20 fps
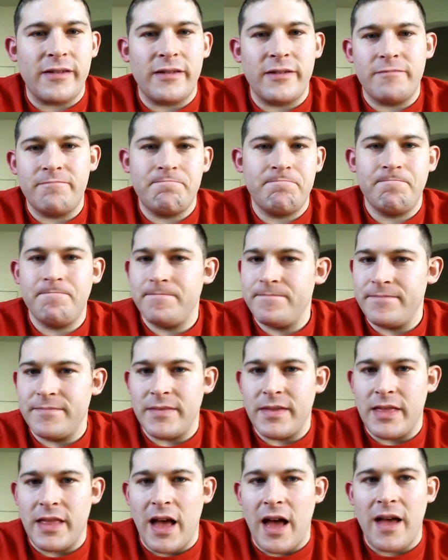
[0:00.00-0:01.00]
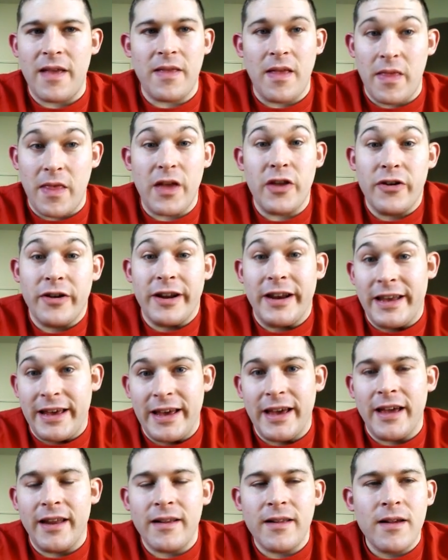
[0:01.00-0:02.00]
not that you're going to get.
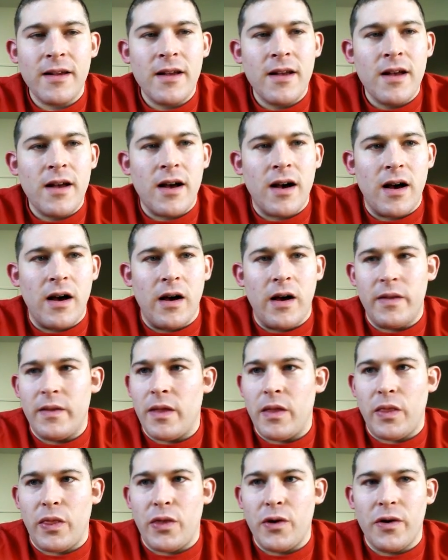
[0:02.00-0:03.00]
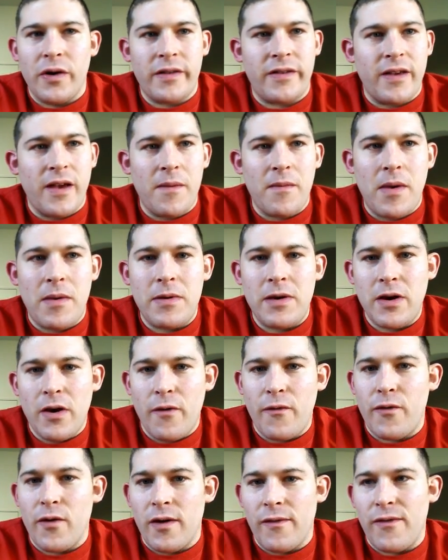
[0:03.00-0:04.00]
And then third attempt, maybe go for a
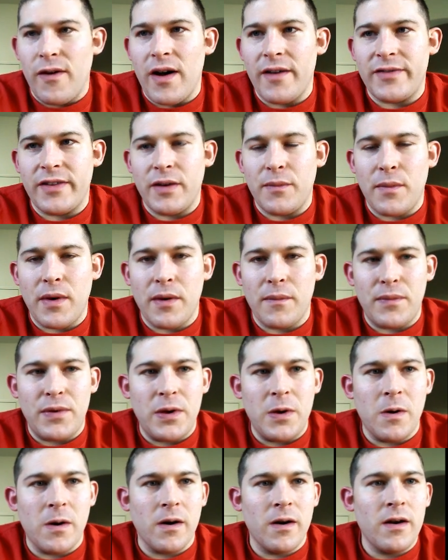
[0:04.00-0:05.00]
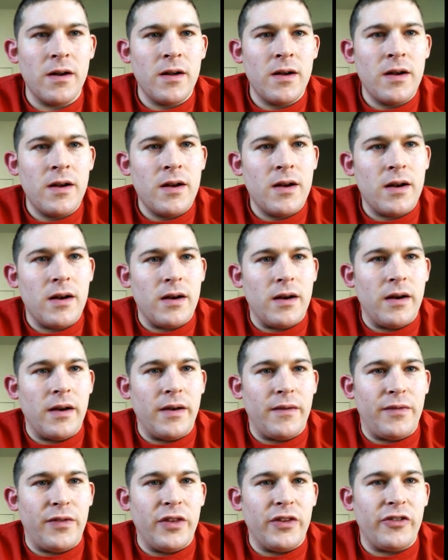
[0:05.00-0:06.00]
5-10 pound PR. If this is
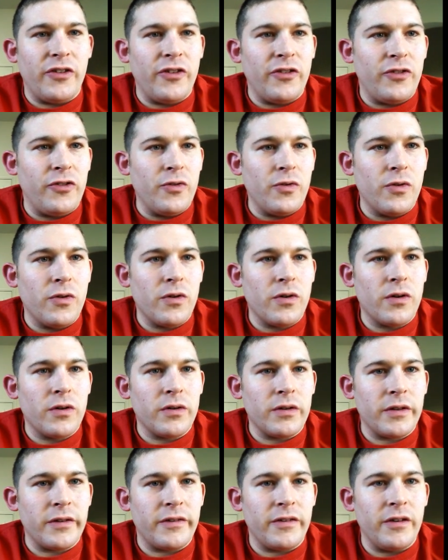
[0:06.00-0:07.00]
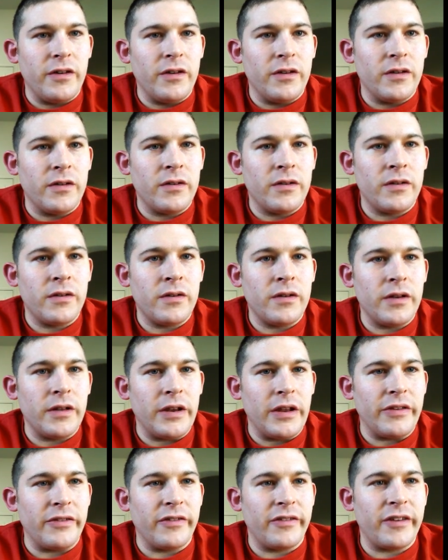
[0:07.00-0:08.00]
your, let's see, it doesn't say if
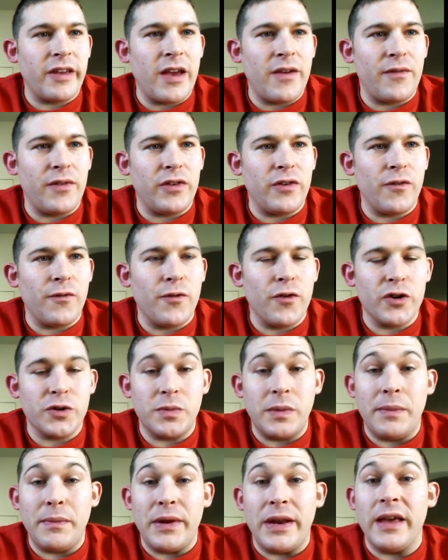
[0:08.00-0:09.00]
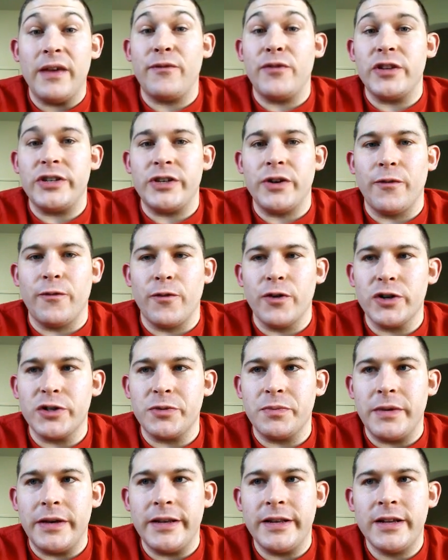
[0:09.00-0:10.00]
it's your first meet, but if it's your first meet,
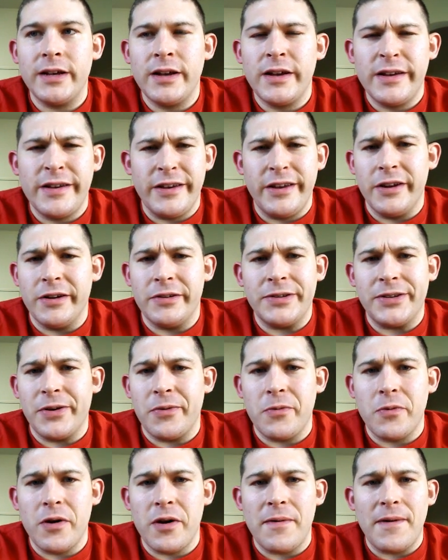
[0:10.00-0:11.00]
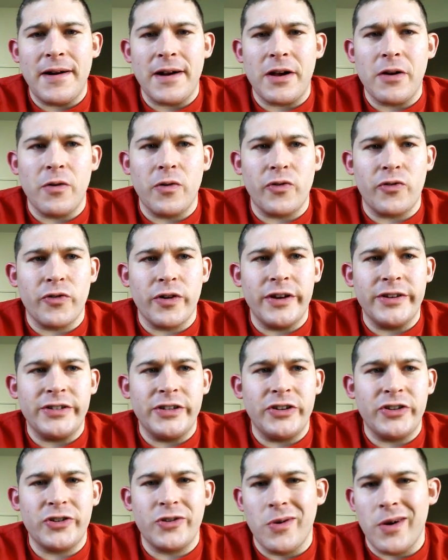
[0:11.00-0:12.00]
you know, don't worry about going crazy. Just go out there,
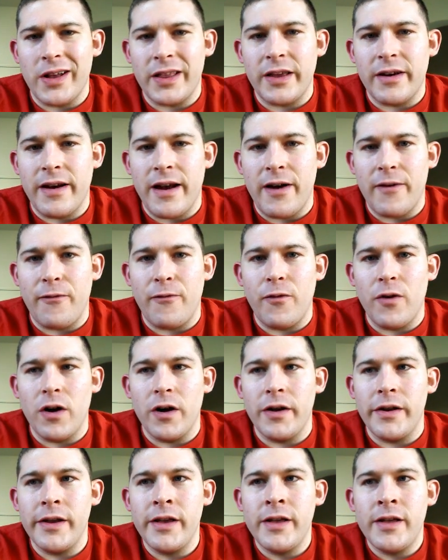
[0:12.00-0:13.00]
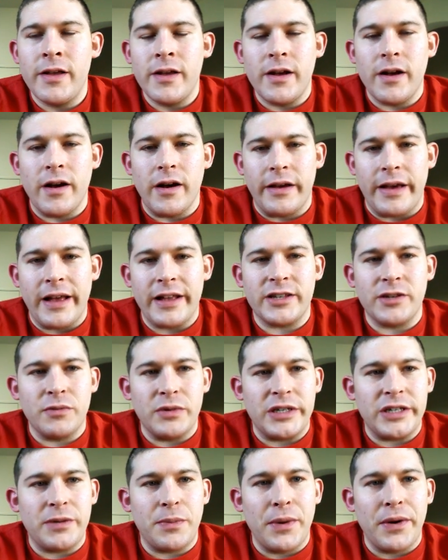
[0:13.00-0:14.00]
have fun, get some experience on
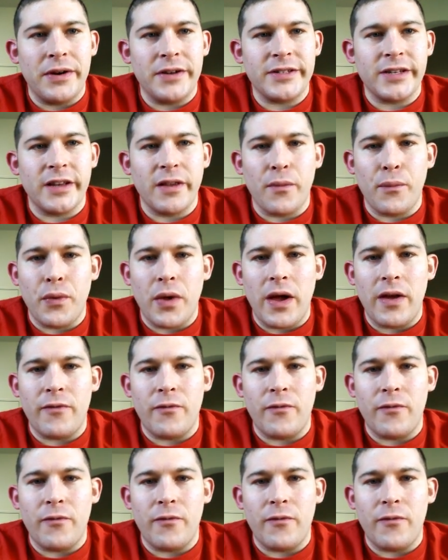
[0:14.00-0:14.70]
the platform, and